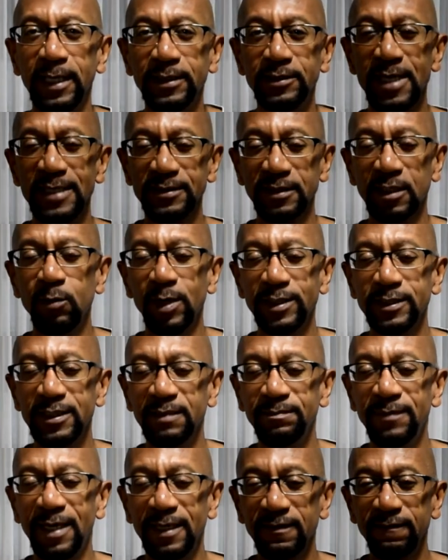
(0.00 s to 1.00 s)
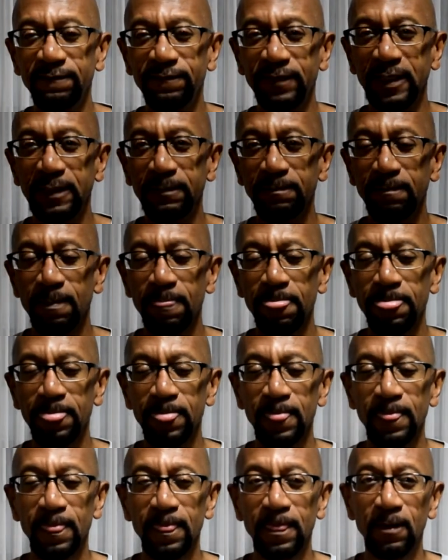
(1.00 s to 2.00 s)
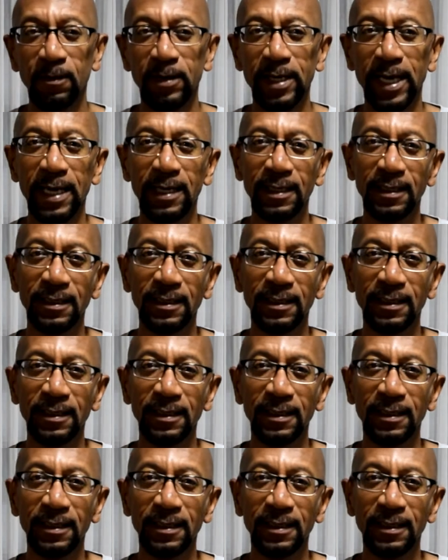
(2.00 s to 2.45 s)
So ask the question about the fee. Okay.